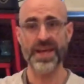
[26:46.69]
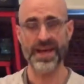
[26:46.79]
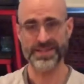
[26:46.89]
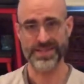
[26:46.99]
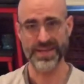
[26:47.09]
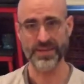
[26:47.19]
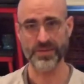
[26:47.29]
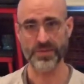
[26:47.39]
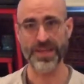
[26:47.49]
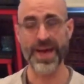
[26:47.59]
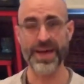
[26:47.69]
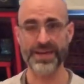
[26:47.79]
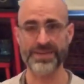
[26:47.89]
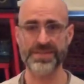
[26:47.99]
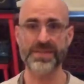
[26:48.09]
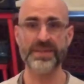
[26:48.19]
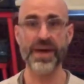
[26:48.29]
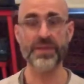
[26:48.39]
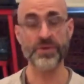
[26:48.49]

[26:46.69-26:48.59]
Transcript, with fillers: Exhale and relax. Now,